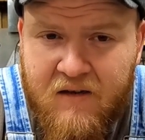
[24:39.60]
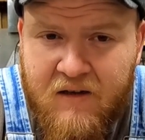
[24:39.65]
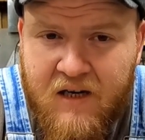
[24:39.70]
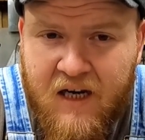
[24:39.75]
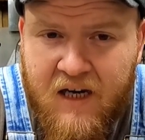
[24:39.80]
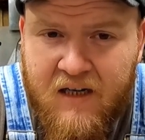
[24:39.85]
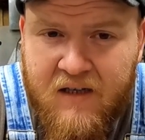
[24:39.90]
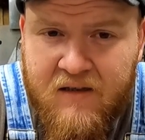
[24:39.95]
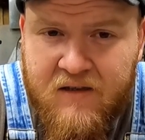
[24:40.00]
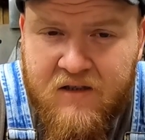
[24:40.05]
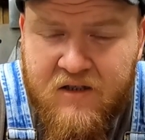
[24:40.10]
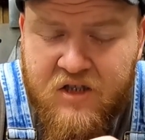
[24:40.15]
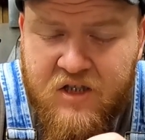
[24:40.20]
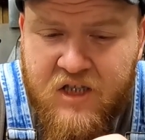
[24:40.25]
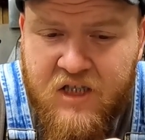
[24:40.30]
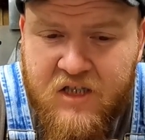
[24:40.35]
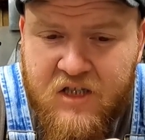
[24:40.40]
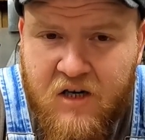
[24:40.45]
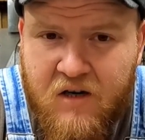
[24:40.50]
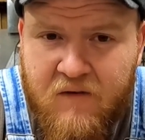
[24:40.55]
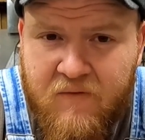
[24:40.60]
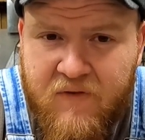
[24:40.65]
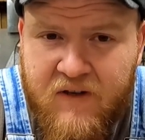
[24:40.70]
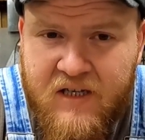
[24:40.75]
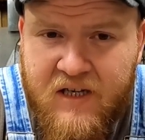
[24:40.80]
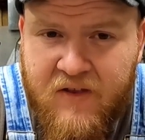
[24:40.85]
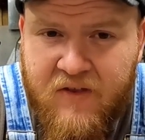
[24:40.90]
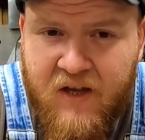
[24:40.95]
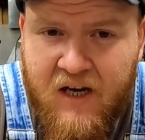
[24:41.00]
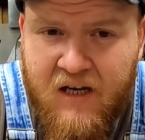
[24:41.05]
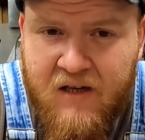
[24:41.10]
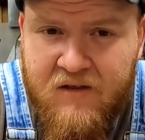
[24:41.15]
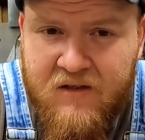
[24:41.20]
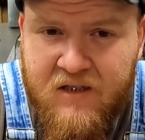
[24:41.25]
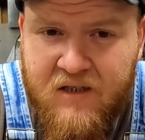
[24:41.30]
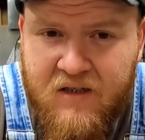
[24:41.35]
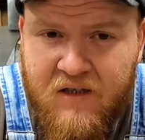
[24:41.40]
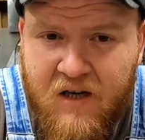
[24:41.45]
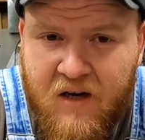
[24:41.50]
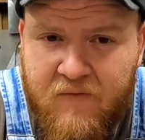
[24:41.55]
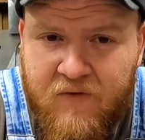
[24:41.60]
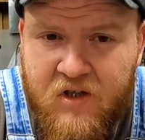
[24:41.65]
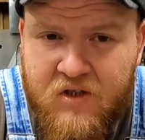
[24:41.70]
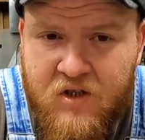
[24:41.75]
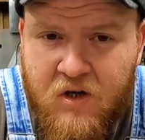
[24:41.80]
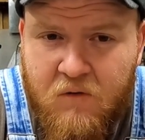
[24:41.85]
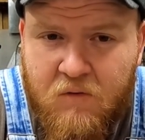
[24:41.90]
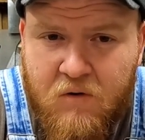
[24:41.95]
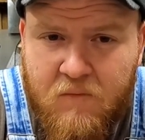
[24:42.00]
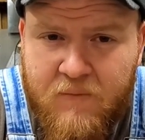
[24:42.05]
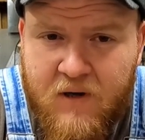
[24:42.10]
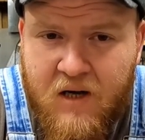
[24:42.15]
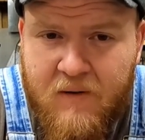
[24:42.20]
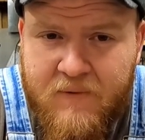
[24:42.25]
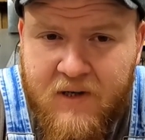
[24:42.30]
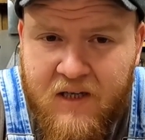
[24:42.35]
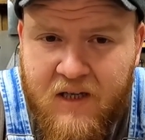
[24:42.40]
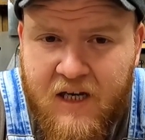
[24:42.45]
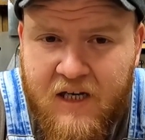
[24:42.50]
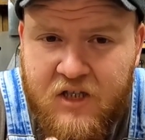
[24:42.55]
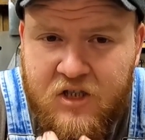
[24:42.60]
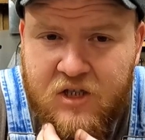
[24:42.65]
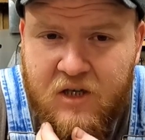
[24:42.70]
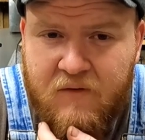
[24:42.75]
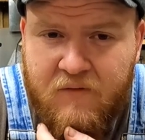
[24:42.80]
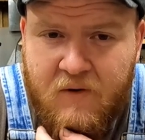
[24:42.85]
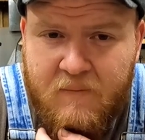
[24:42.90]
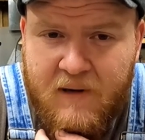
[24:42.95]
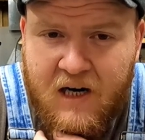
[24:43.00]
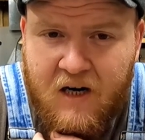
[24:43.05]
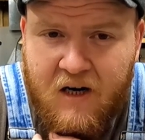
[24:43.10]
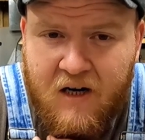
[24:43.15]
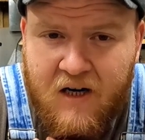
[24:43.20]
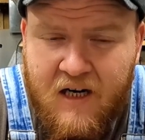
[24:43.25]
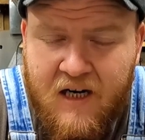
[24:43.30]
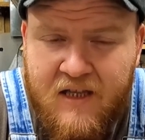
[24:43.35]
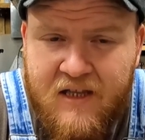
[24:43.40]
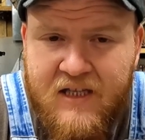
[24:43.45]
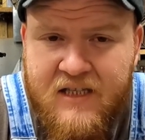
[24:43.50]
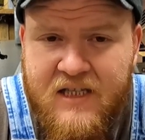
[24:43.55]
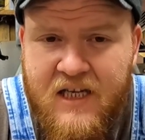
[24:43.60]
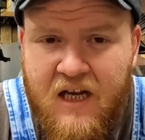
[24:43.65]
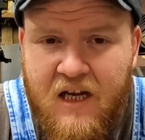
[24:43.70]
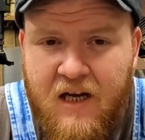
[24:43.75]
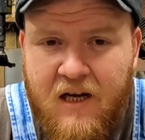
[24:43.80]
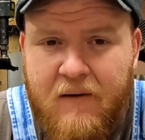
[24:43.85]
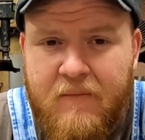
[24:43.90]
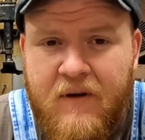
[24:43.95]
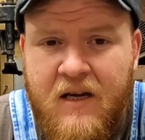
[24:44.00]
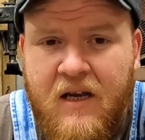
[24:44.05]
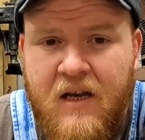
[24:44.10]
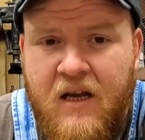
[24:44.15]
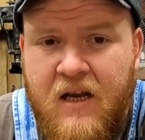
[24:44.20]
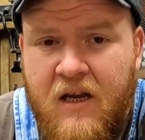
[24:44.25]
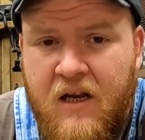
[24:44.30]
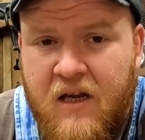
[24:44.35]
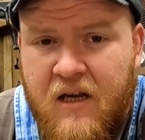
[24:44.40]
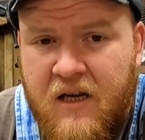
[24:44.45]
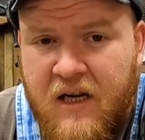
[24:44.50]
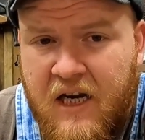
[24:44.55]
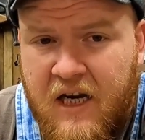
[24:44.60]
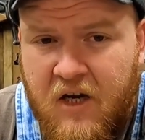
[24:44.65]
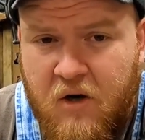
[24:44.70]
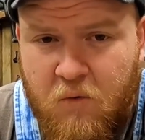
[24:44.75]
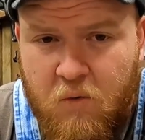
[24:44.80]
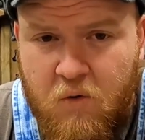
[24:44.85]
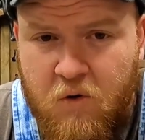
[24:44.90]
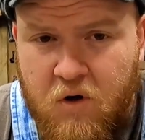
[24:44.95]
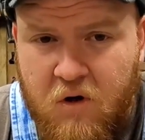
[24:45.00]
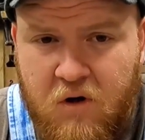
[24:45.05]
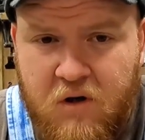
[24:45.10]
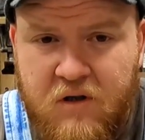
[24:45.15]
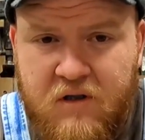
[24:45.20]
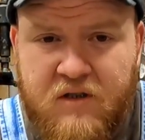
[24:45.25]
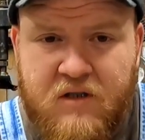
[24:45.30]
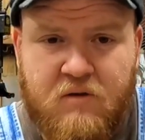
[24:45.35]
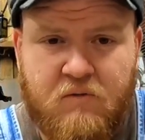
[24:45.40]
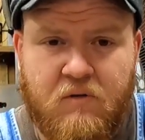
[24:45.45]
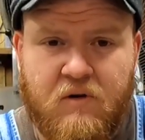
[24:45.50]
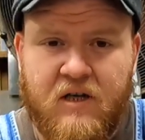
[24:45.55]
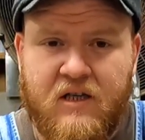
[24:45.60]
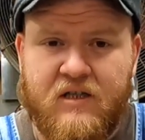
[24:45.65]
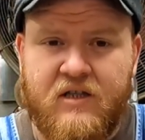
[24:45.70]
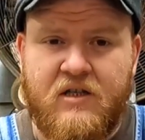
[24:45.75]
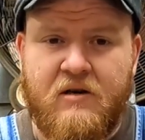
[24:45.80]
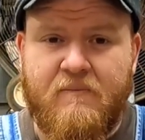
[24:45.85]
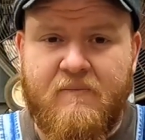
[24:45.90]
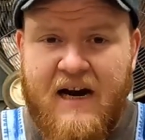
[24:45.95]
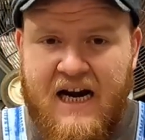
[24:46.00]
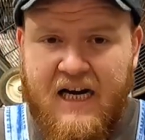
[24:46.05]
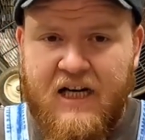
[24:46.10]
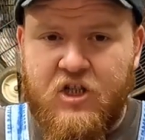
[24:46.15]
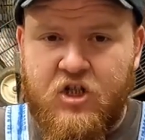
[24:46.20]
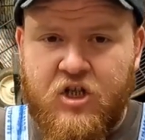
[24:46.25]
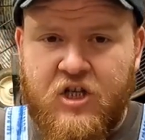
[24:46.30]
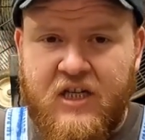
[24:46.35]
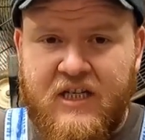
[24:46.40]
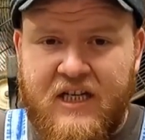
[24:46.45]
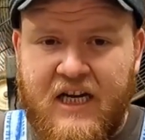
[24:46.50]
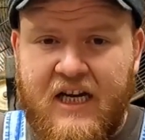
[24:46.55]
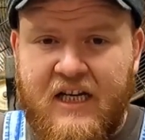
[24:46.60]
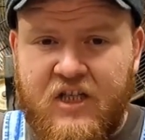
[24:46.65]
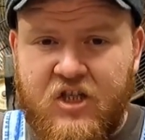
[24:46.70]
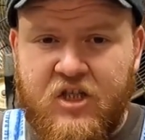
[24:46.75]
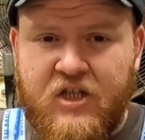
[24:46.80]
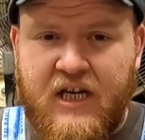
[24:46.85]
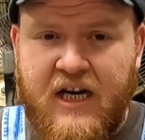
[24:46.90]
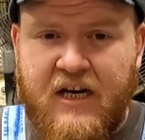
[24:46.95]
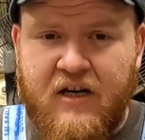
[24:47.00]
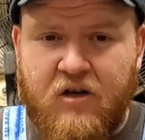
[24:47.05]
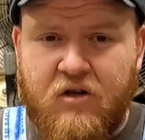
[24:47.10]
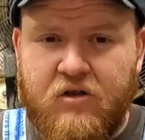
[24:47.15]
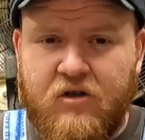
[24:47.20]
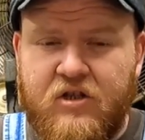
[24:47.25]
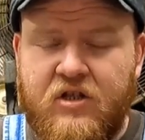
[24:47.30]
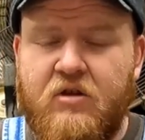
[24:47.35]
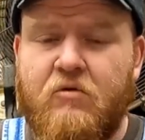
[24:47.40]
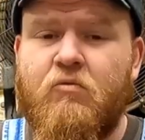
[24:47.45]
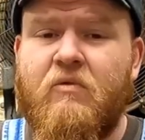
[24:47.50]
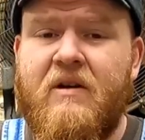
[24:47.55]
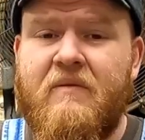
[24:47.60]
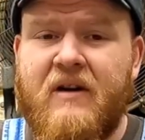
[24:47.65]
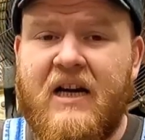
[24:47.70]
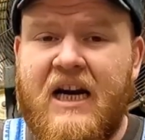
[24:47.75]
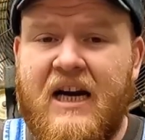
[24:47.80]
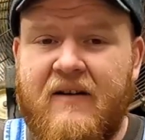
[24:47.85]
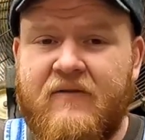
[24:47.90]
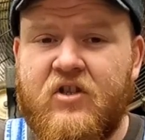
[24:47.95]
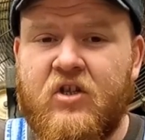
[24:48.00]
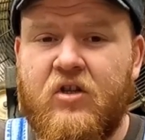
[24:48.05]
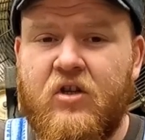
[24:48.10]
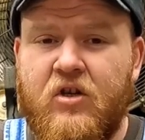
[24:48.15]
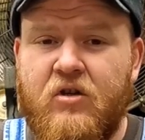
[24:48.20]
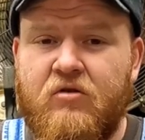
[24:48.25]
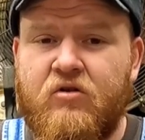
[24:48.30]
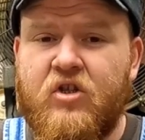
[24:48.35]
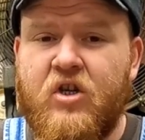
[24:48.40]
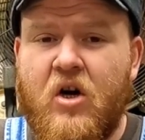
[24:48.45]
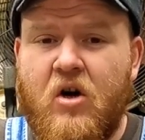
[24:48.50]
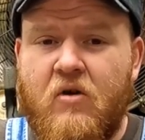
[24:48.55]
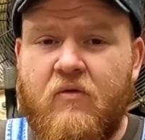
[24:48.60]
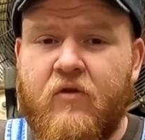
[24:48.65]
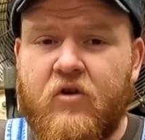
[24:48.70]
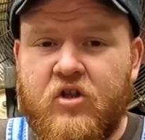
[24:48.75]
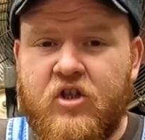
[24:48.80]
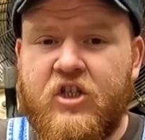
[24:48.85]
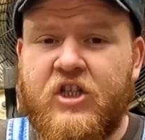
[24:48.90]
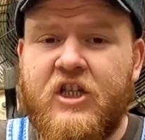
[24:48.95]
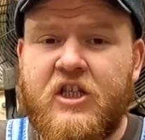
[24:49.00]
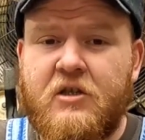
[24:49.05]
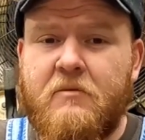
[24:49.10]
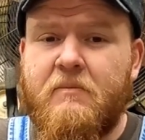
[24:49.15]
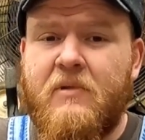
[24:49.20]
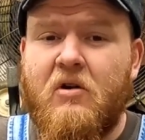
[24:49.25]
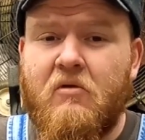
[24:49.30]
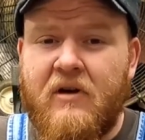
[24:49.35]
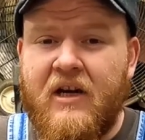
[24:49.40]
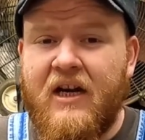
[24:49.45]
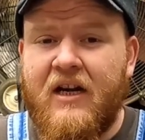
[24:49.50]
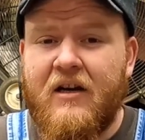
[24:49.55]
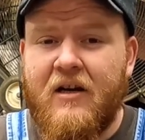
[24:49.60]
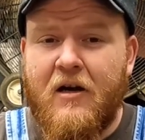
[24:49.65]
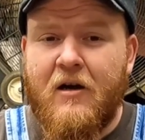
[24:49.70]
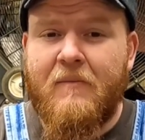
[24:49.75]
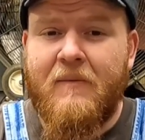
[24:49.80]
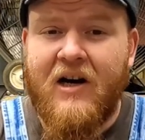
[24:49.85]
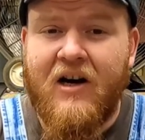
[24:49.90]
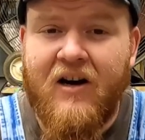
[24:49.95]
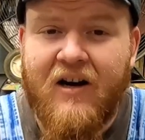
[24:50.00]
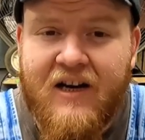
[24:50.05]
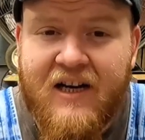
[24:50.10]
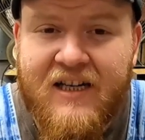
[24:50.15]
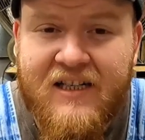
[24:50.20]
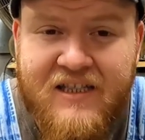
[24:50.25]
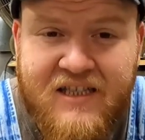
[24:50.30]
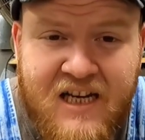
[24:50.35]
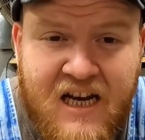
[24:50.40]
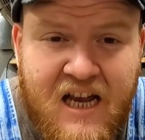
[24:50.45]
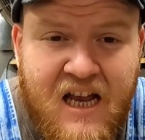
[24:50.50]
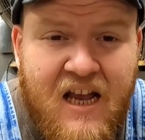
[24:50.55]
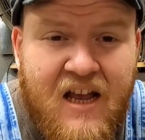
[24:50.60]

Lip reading: okay, 650,000 of the total population of America at the time. In order to match today's standards, we would have to lose over 6 million Americans.